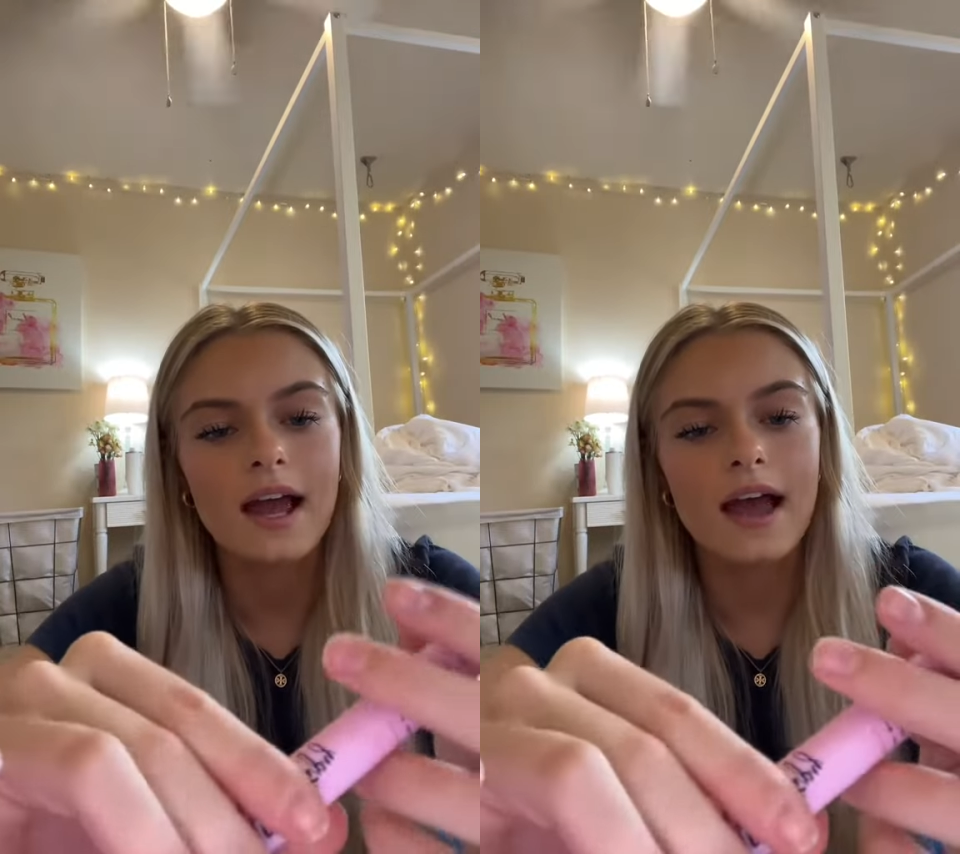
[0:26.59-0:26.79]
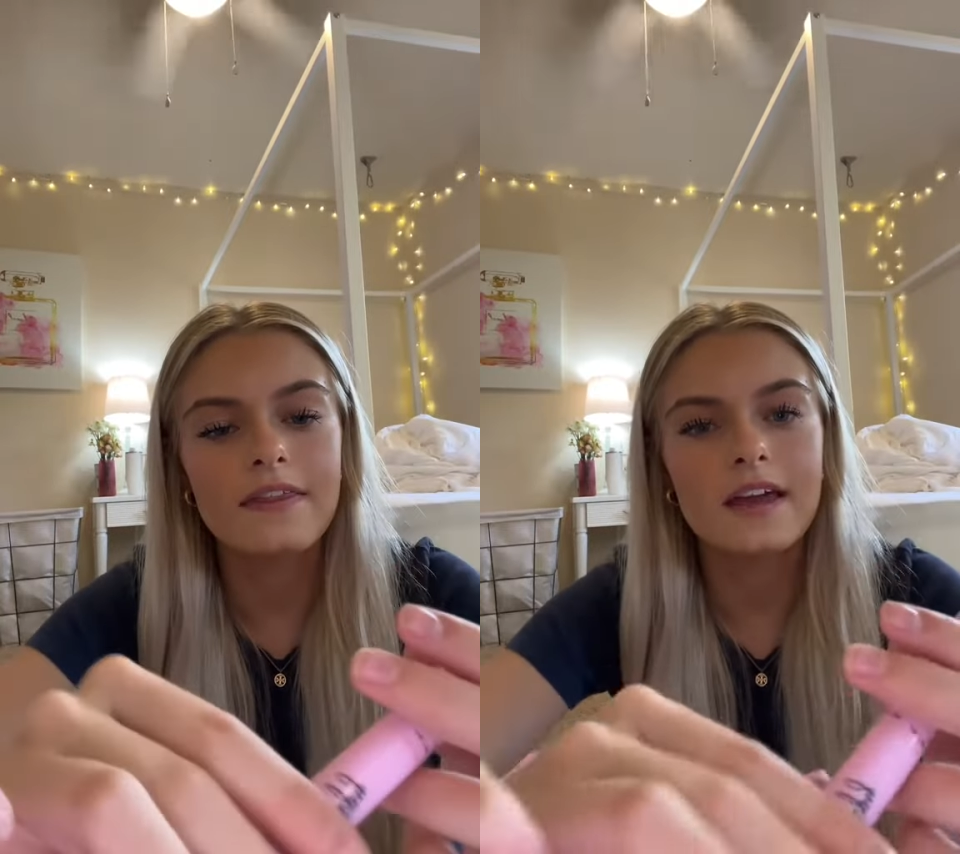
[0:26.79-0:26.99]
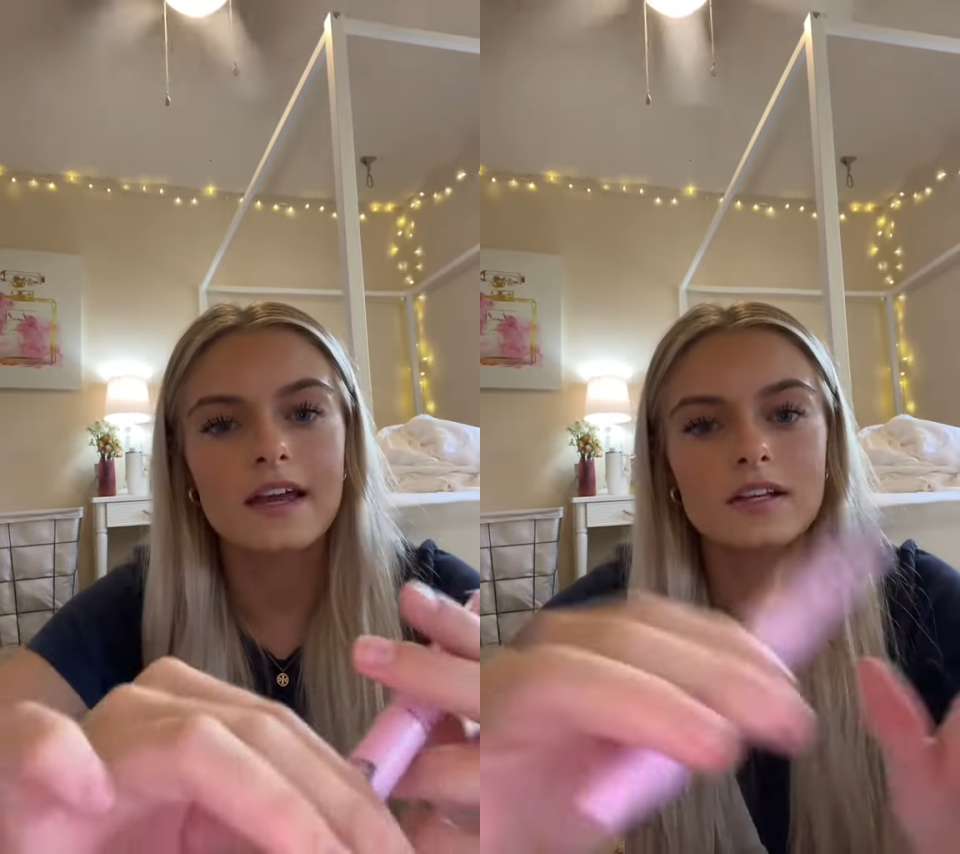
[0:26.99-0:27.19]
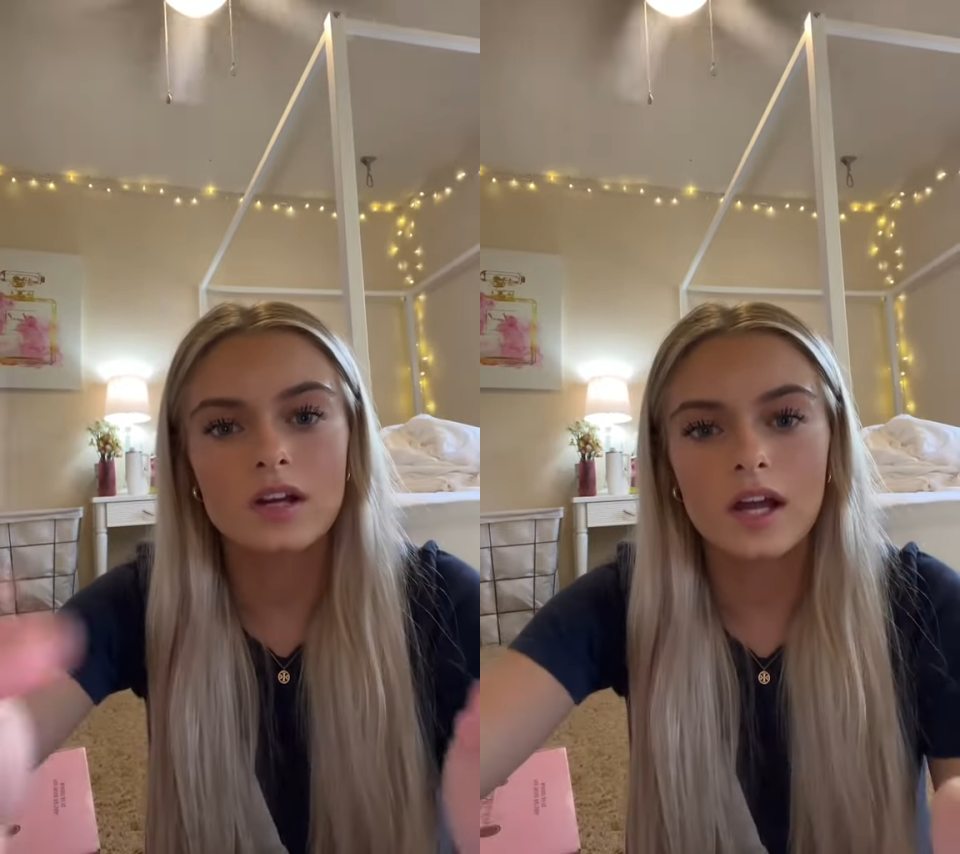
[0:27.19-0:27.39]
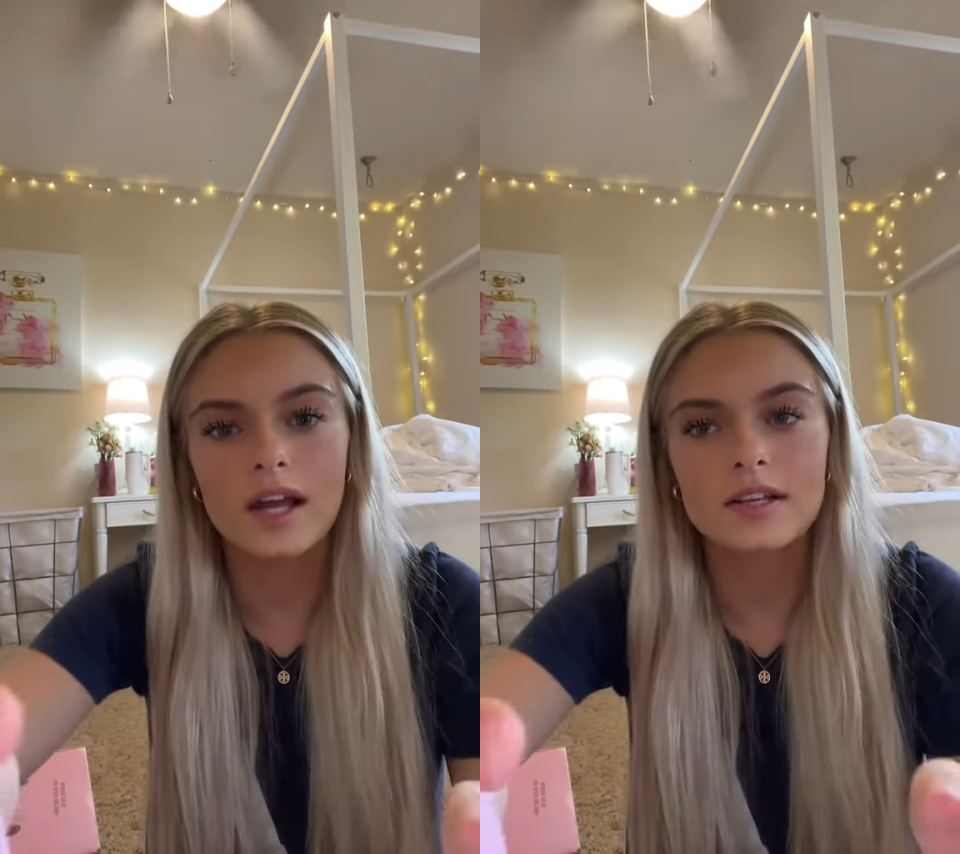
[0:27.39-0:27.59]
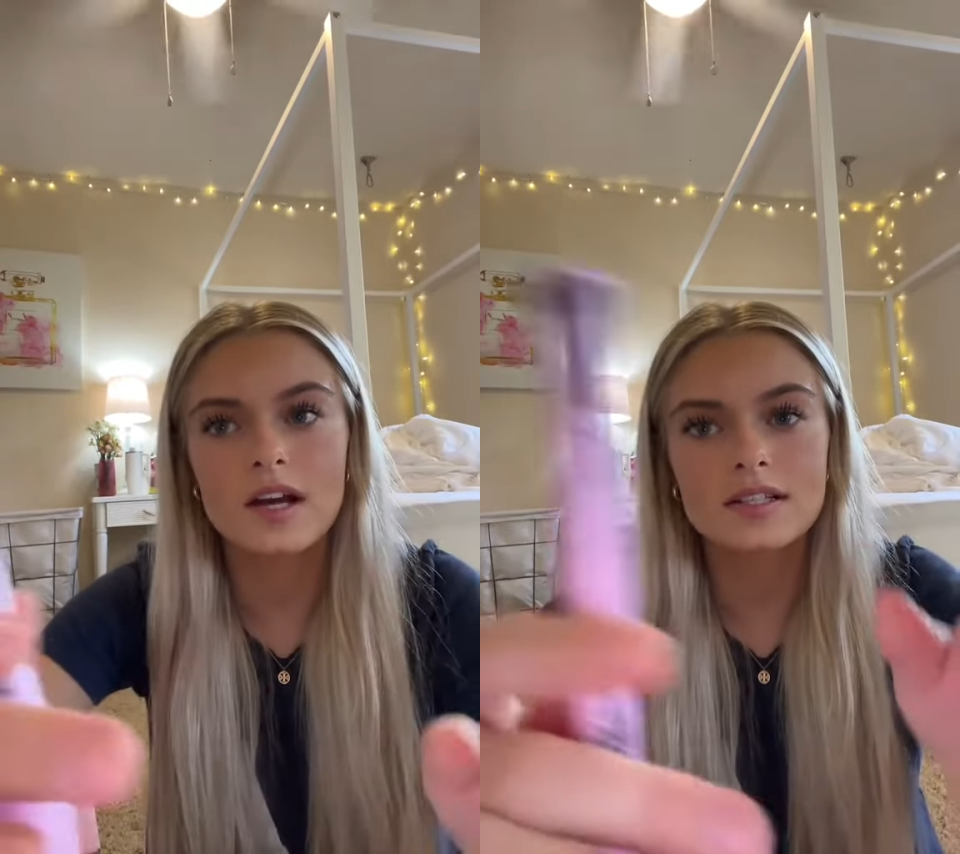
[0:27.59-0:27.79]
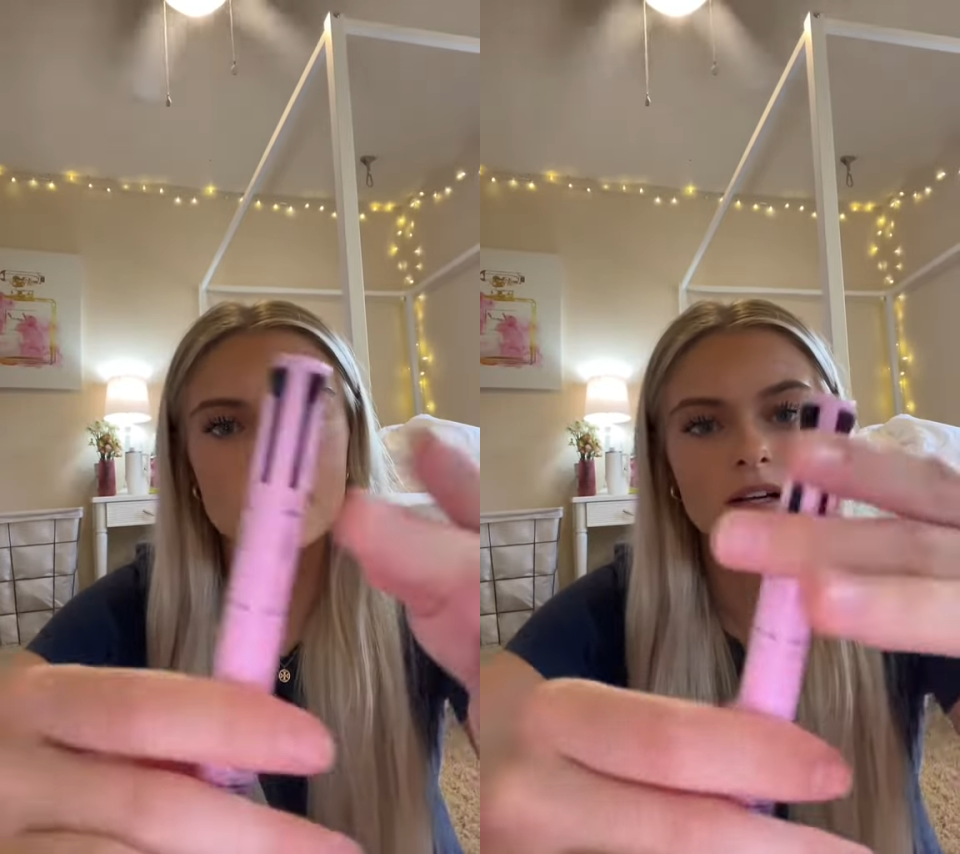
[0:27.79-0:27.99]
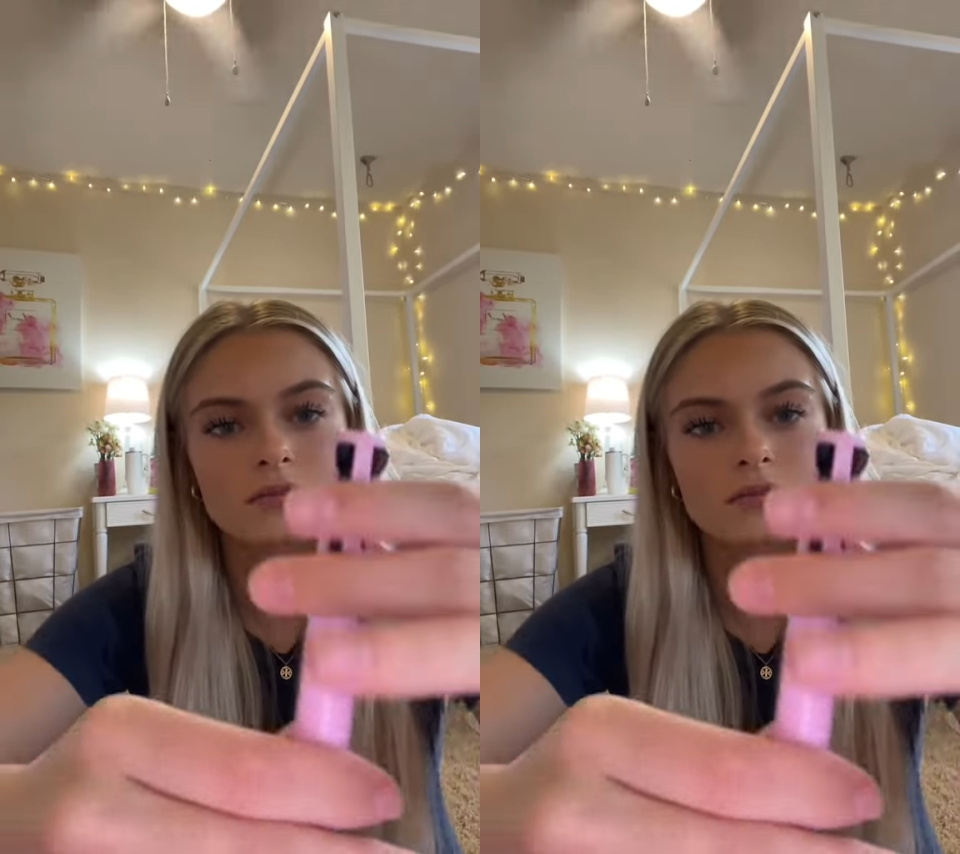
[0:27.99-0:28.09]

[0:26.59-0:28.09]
And then it doesn't